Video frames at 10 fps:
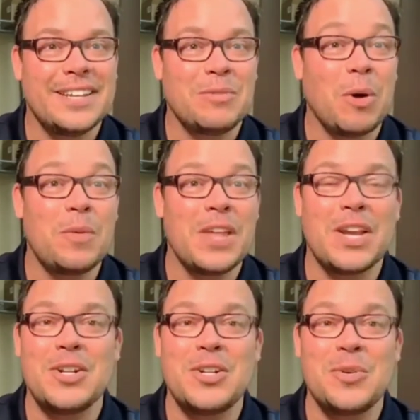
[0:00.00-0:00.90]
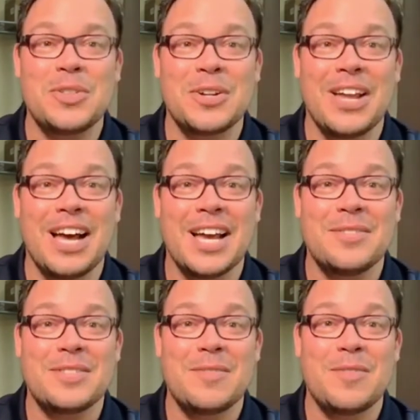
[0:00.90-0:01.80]
What were they going to do with their
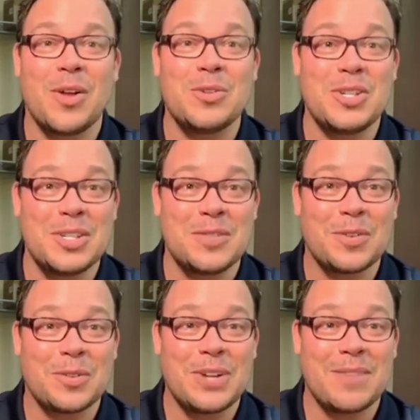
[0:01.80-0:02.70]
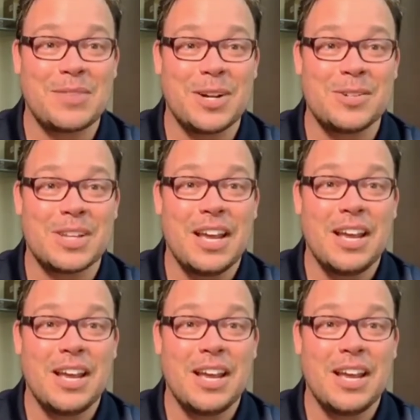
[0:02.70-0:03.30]
lives? They followed Jesus for three and a half years.